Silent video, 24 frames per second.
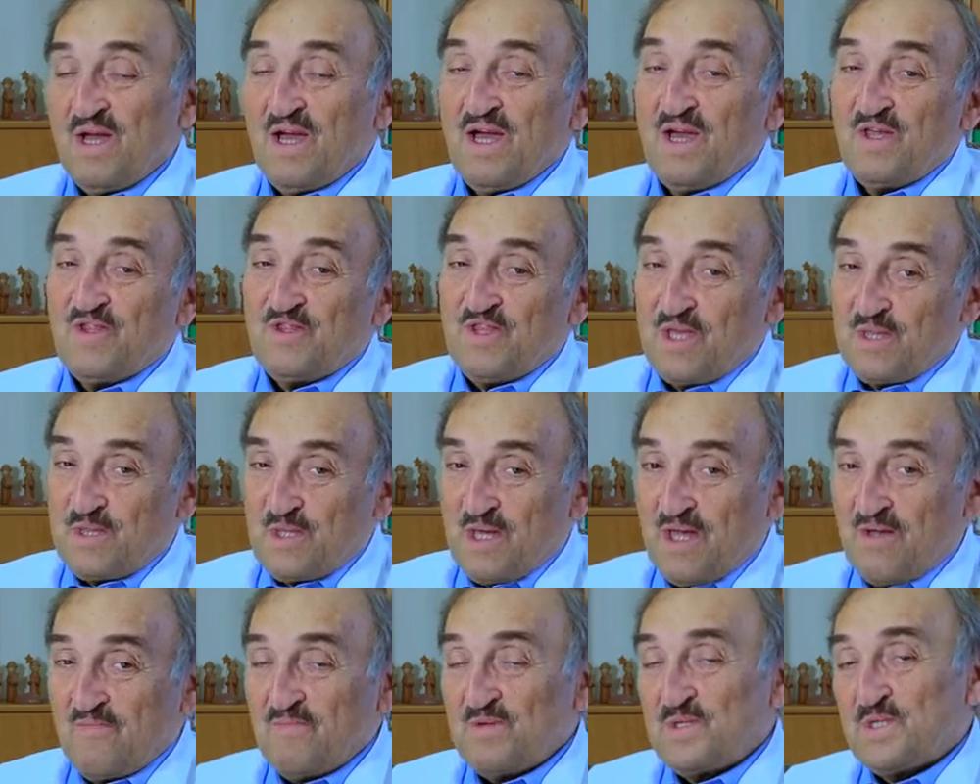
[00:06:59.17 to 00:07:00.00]
At that
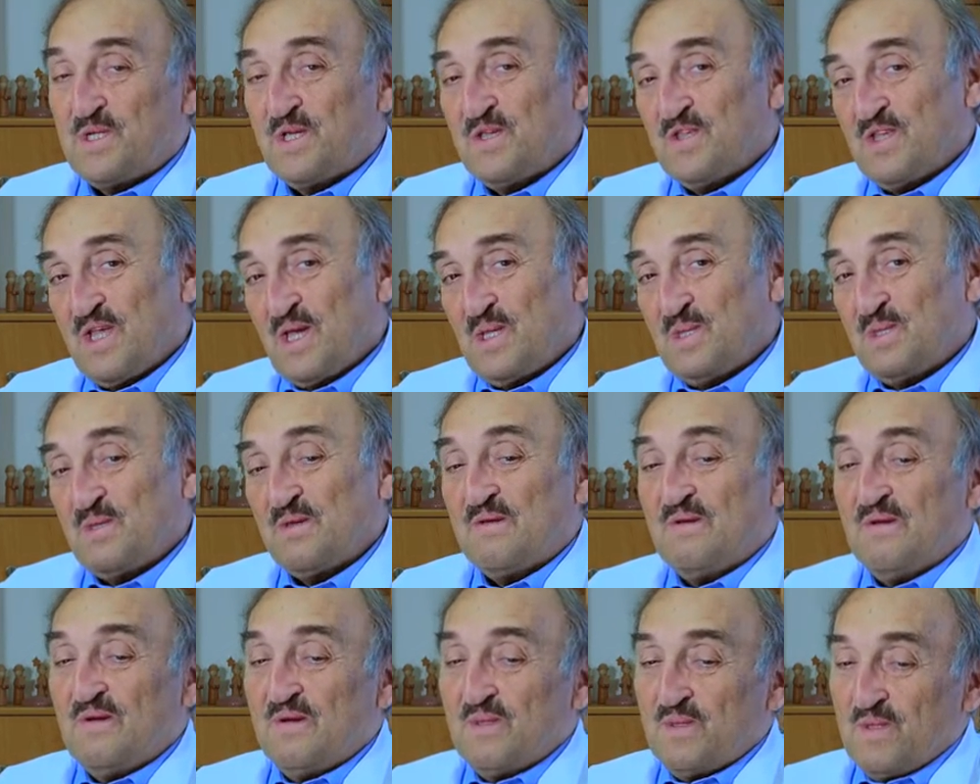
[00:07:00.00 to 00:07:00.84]
time she said,
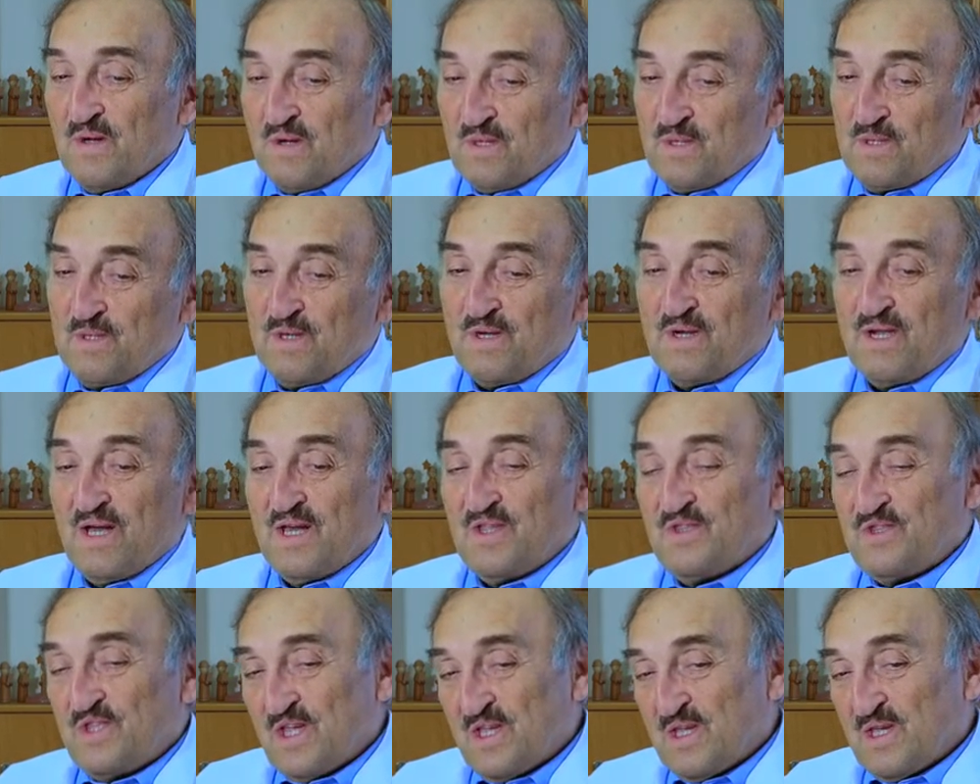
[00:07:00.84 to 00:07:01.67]
"Doctor, I
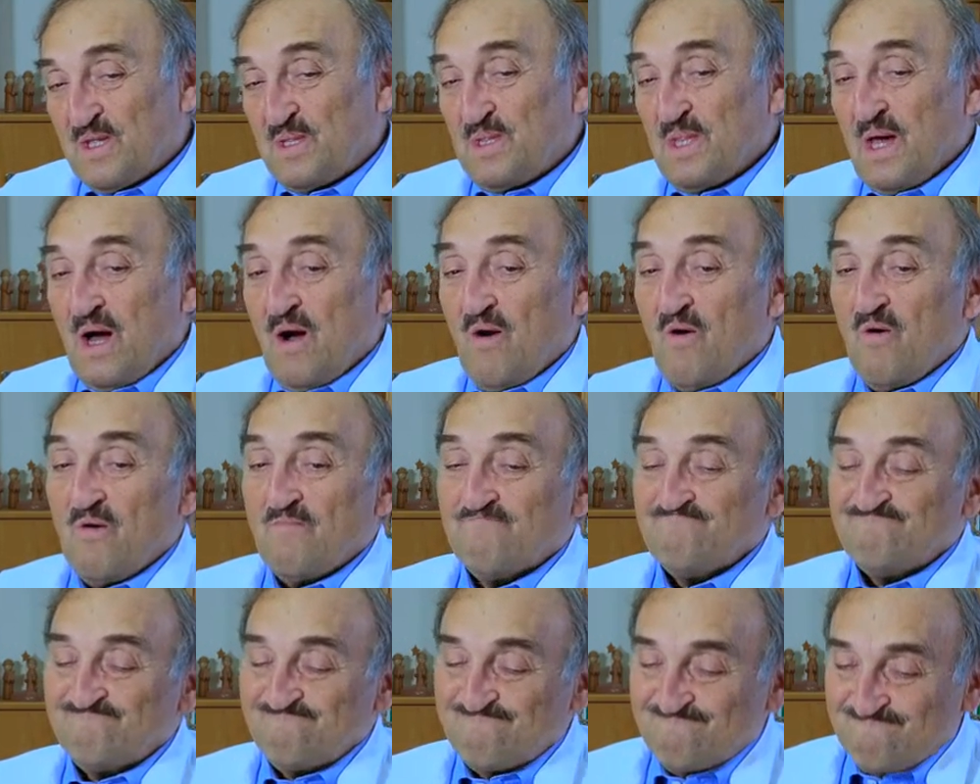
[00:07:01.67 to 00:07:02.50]
think now
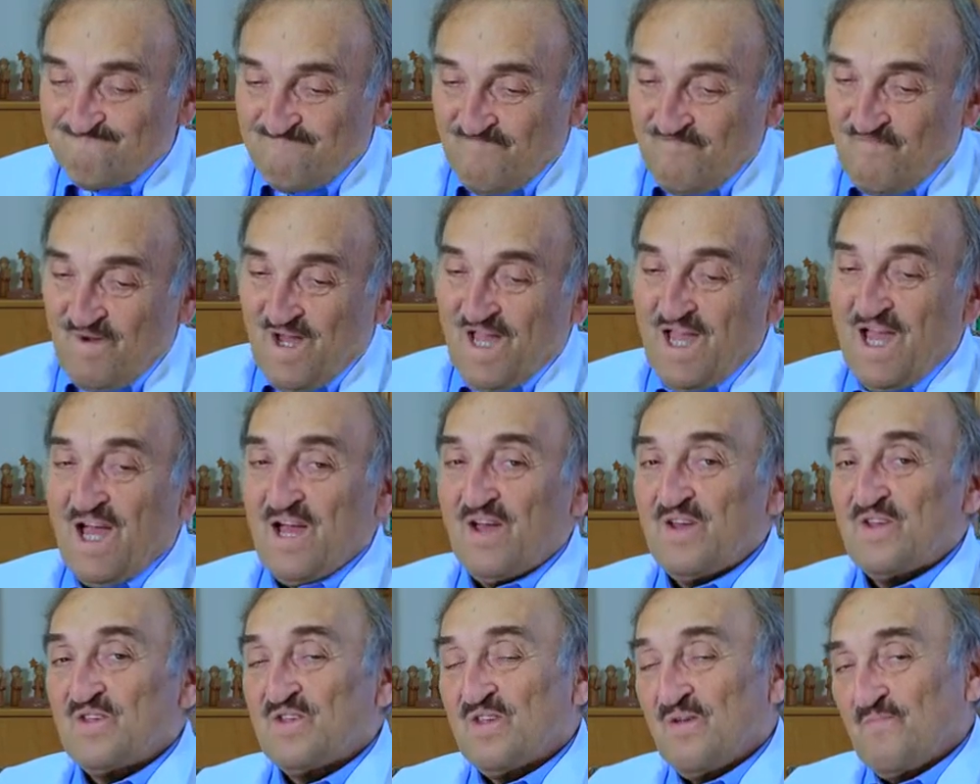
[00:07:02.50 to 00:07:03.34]
my
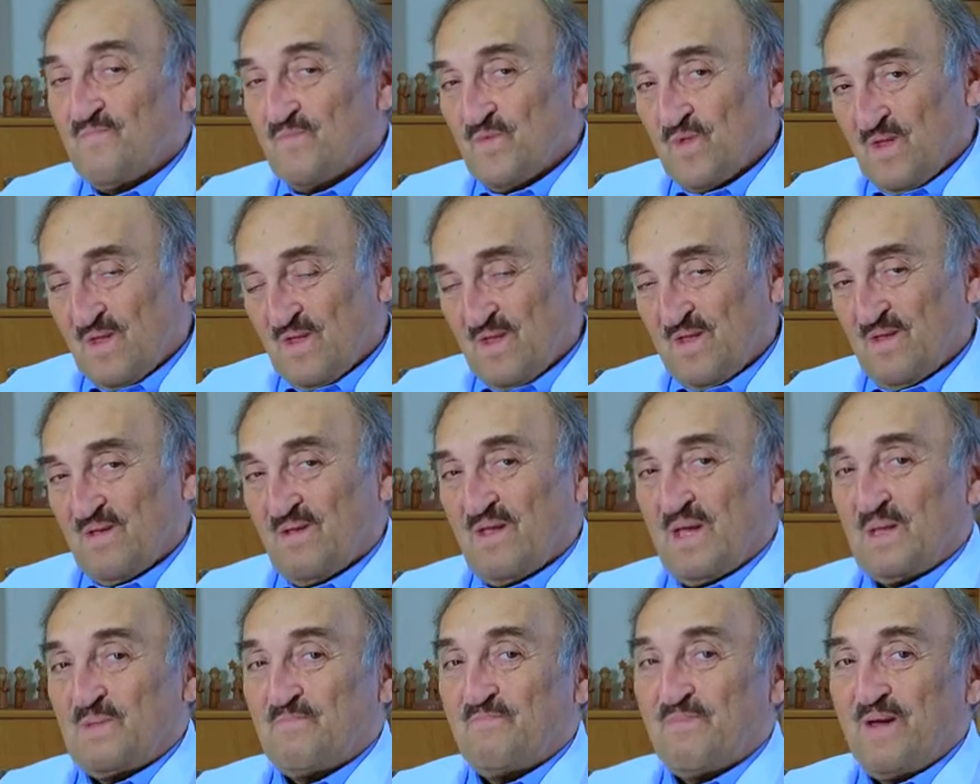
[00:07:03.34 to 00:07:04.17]
eyes
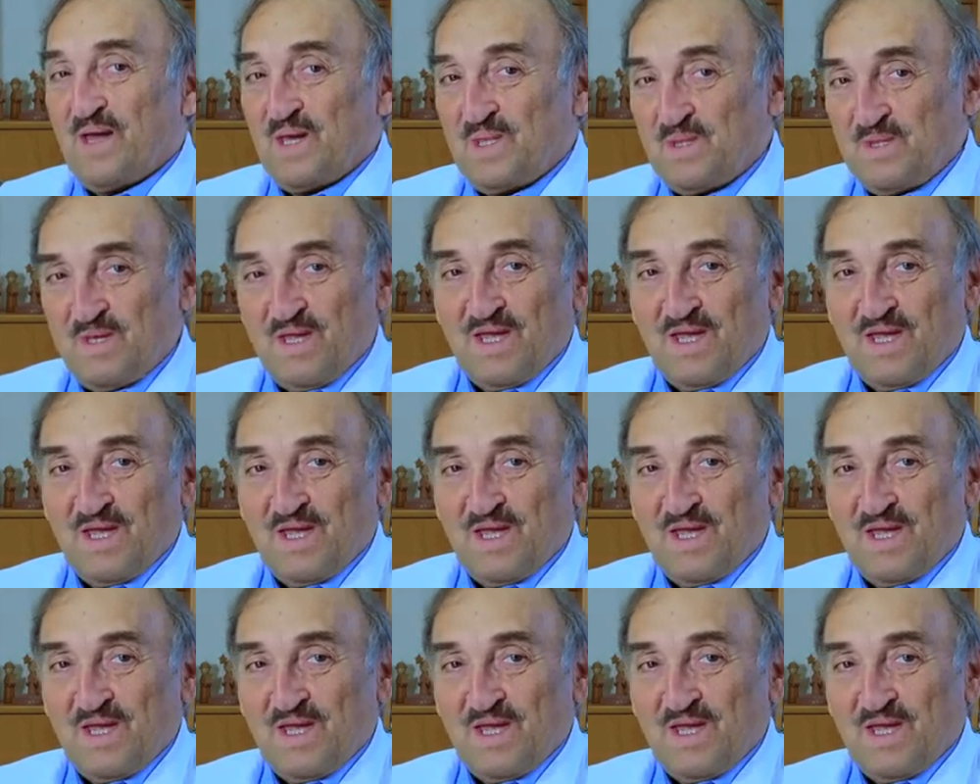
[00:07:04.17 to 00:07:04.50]
get bad